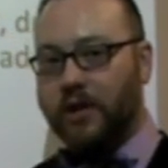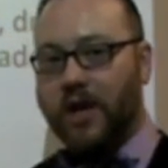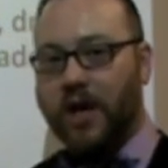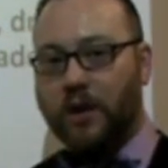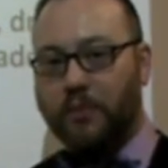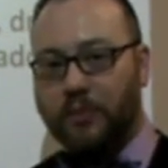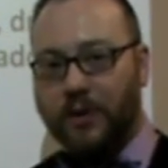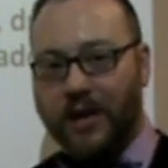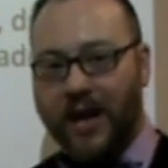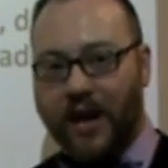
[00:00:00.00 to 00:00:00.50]
you got
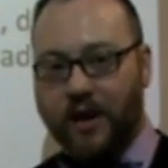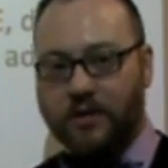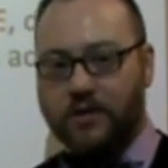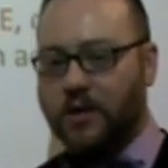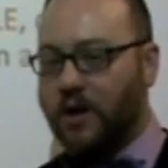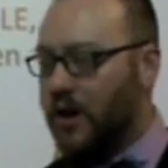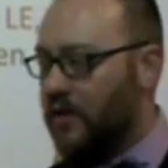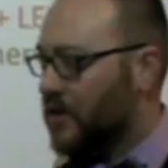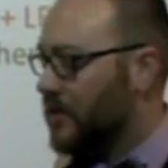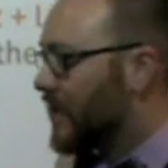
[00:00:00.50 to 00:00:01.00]
to pronounce
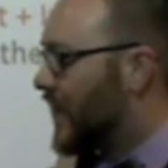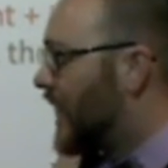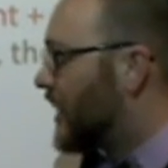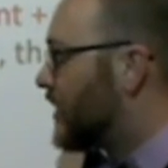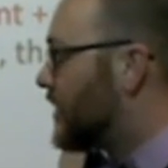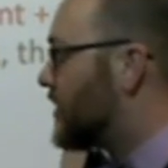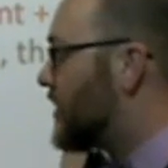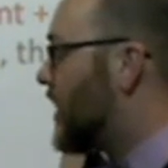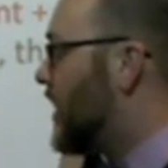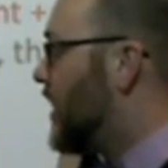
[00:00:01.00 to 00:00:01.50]
all the
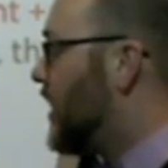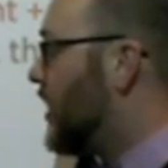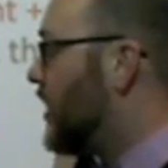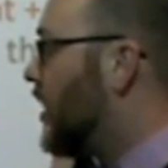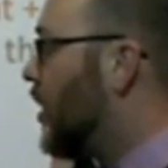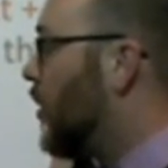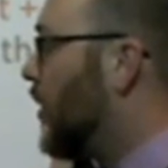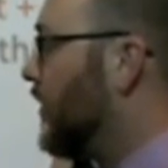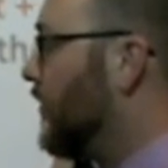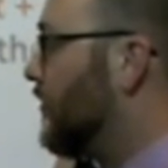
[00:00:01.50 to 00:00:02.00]
letters.
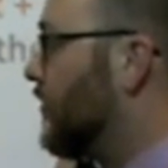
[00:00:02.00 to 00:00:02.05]
Going